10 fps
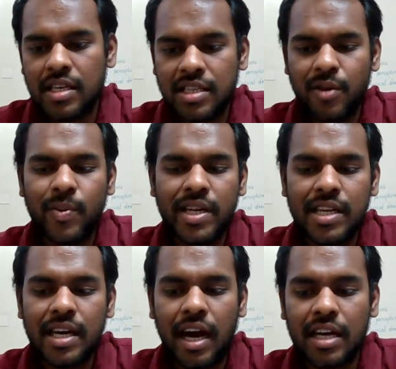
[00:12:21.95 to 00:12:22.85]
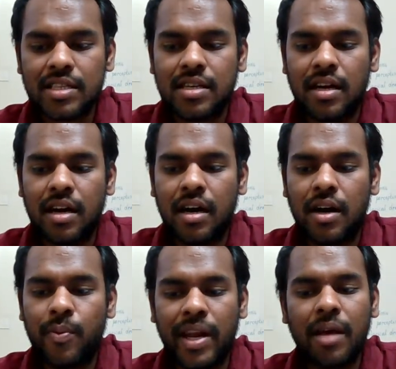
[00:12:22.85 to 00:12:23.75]
Zinwen Lee asked,
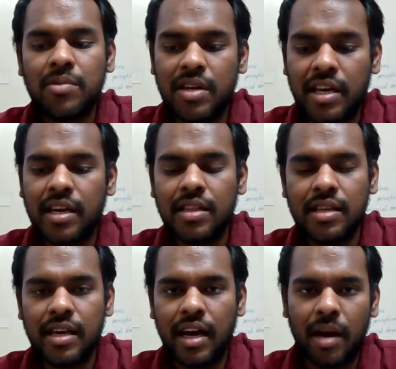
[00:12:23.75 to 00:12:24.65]
when I'm learning Hindi,